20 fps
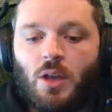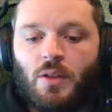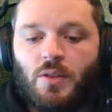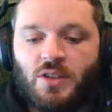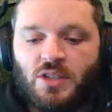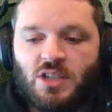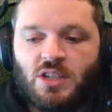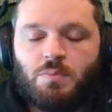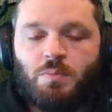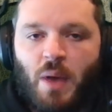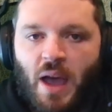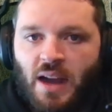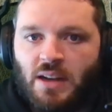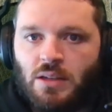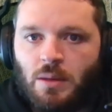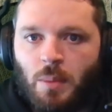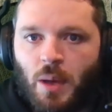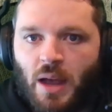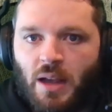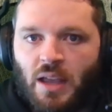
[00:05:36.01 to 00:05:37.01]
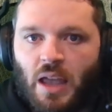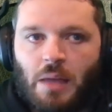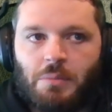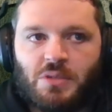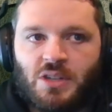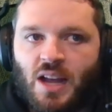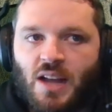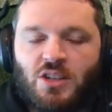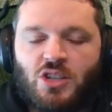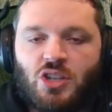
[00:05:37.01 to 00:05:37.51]
This is back-to-back
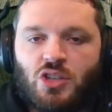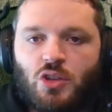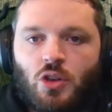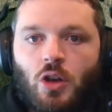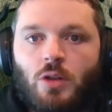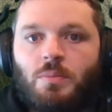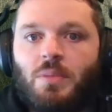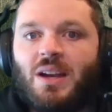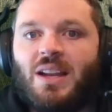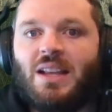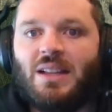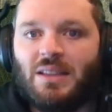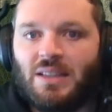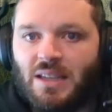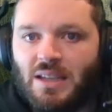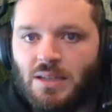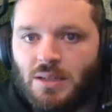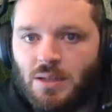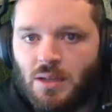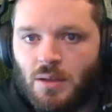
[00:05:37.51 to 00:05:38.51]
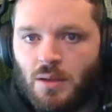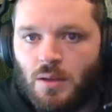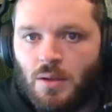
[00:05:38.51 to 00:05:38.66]
games, not just good, but elite.